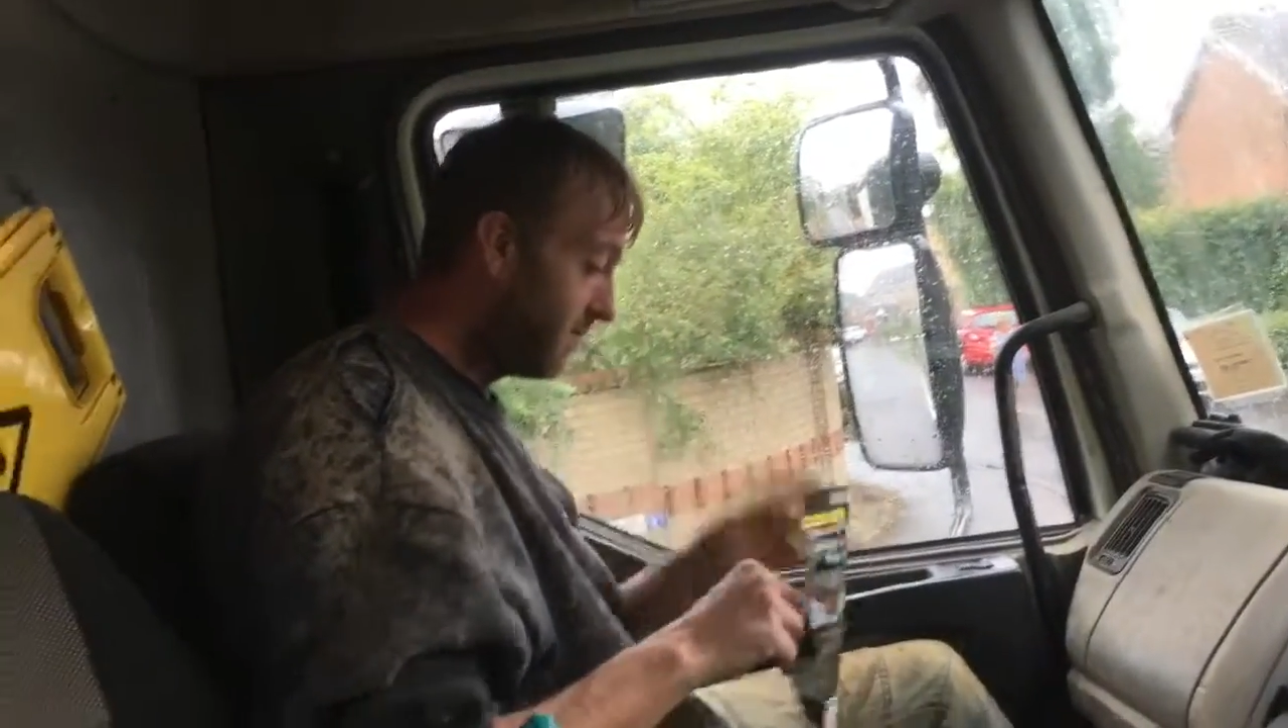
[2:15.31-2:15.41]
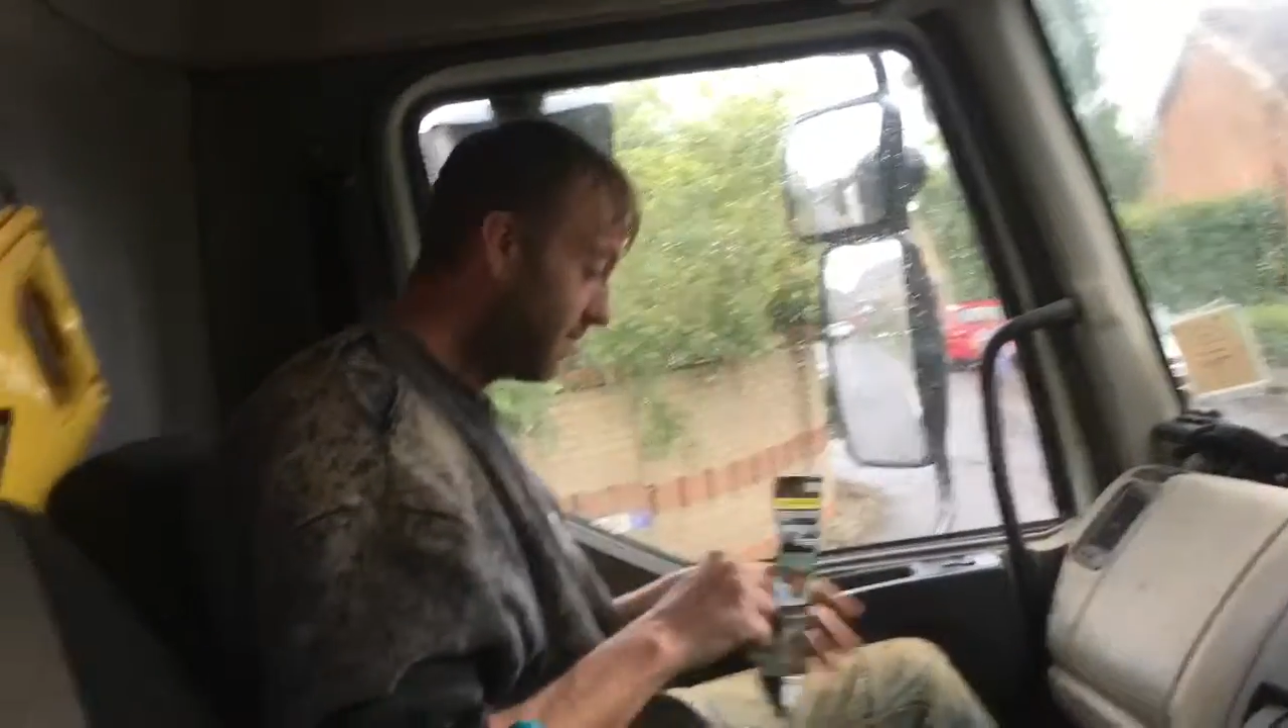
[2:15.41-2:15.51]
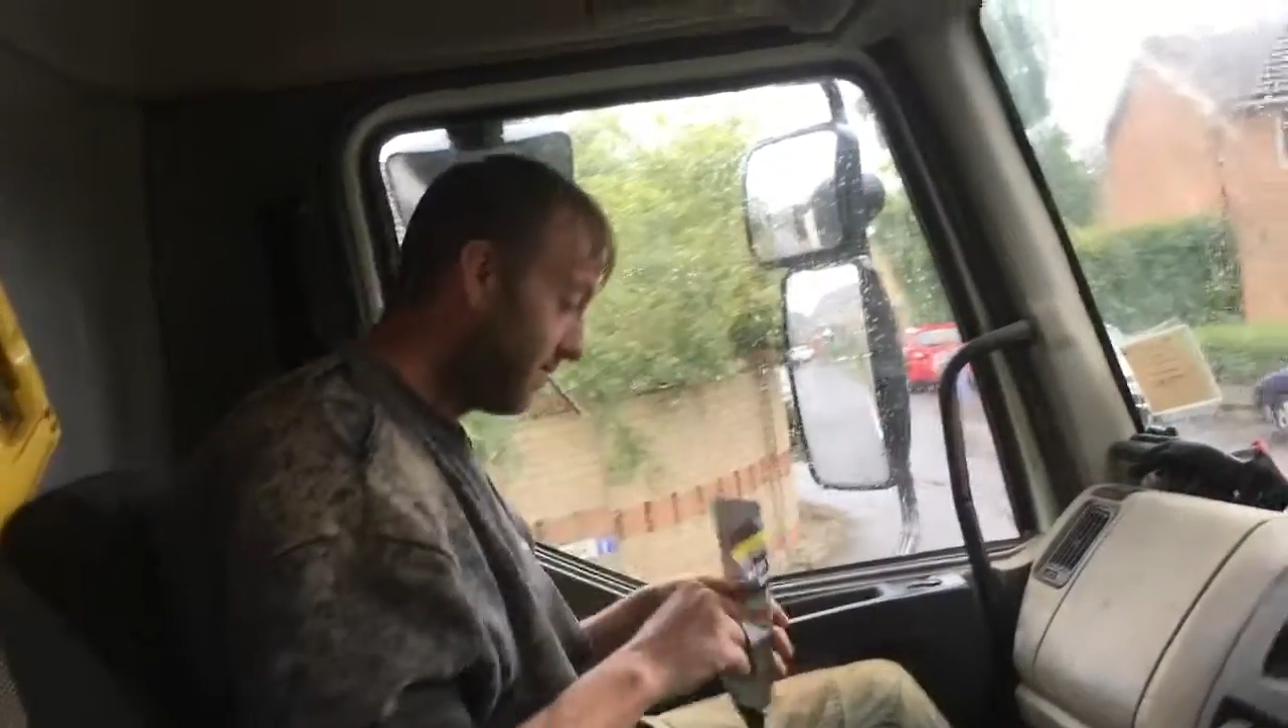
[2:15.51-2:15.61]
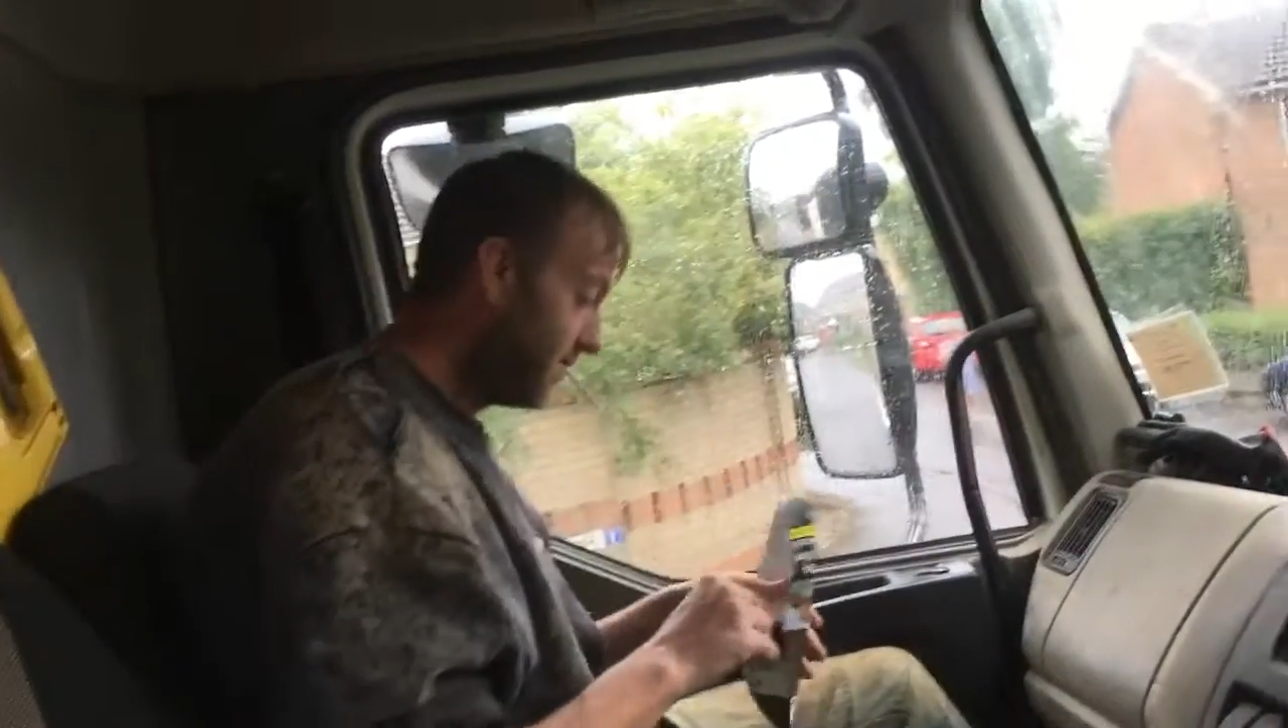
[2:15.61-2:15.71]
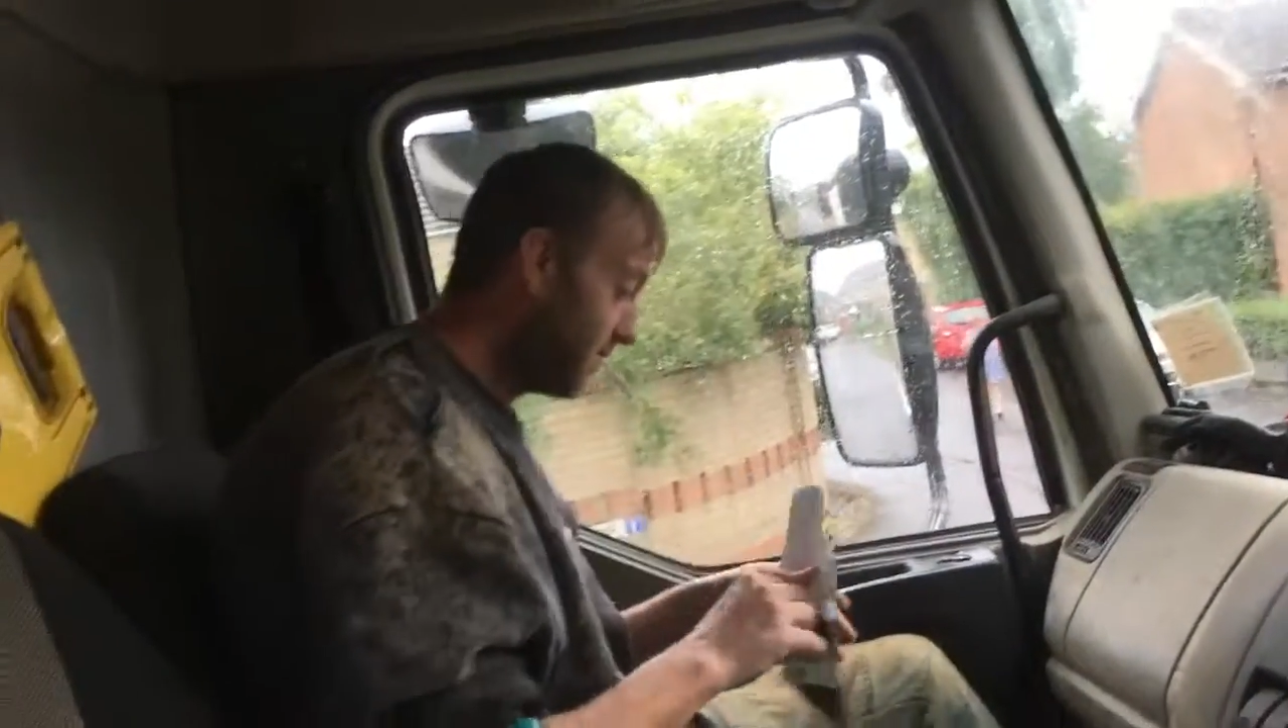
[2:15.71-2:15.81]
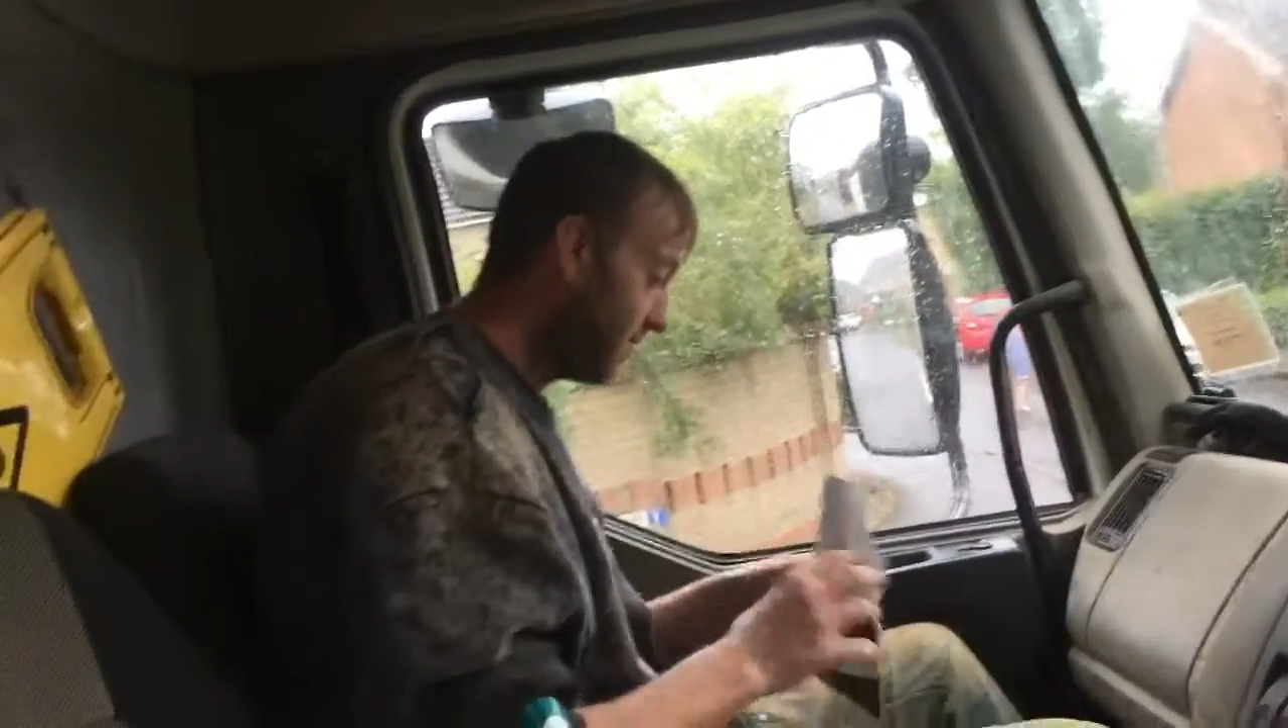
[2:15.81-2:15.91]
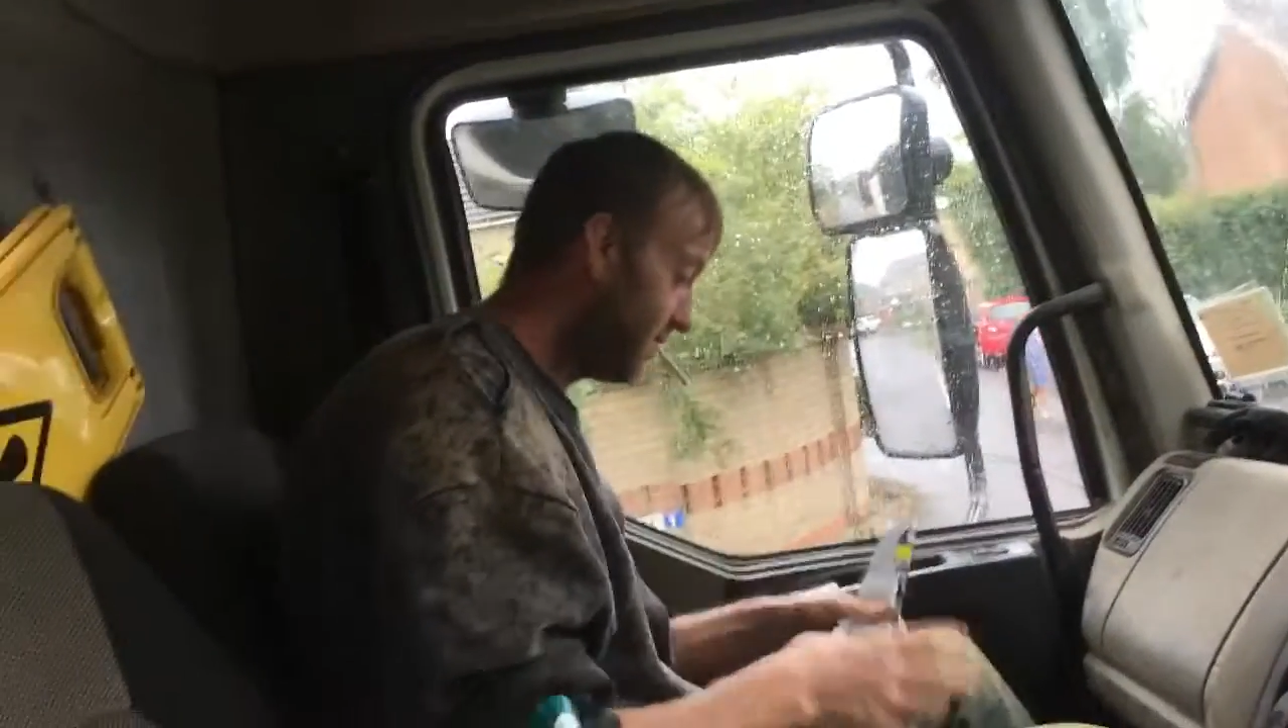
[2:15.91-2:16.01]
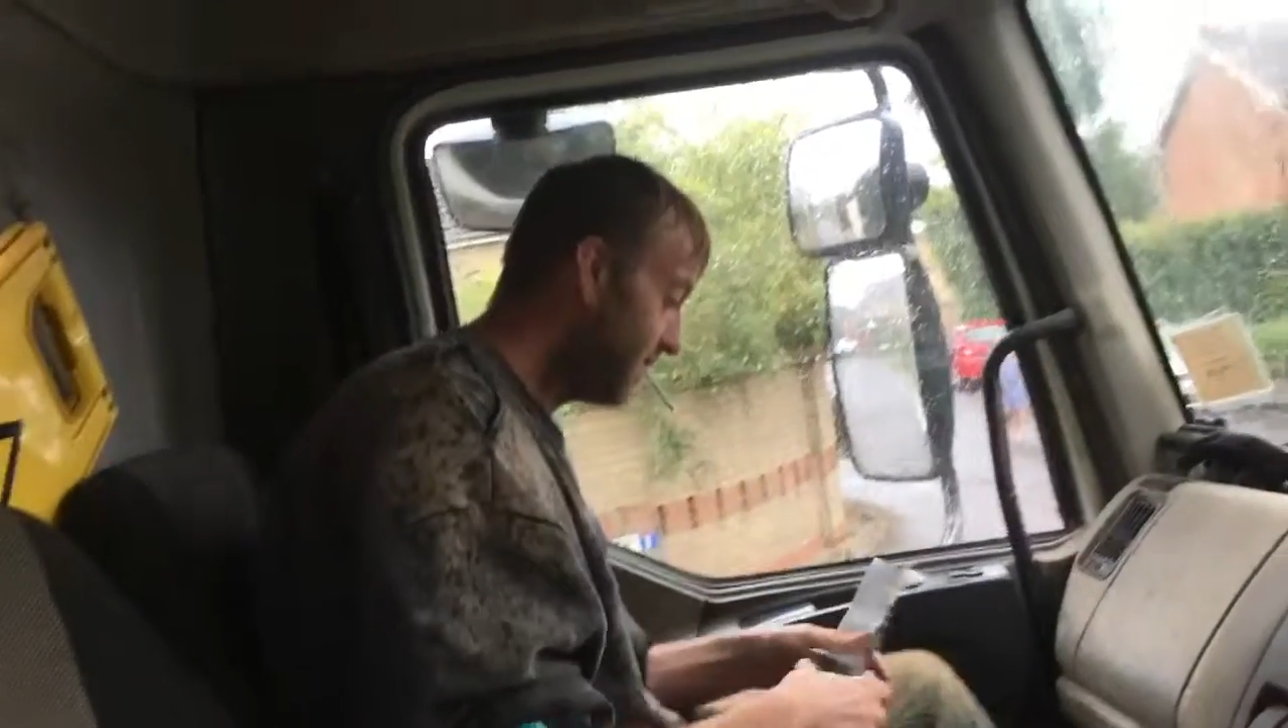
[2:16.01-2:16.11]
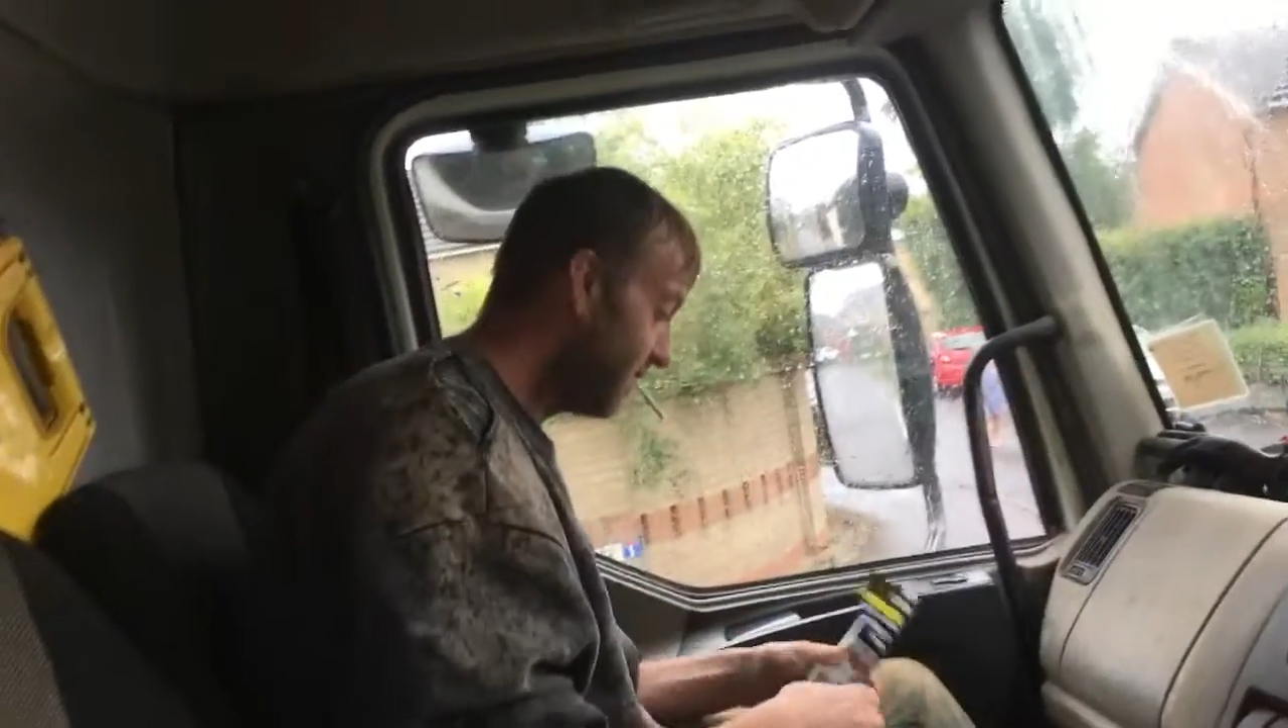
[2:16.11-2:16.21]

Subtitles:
Gonna go all curly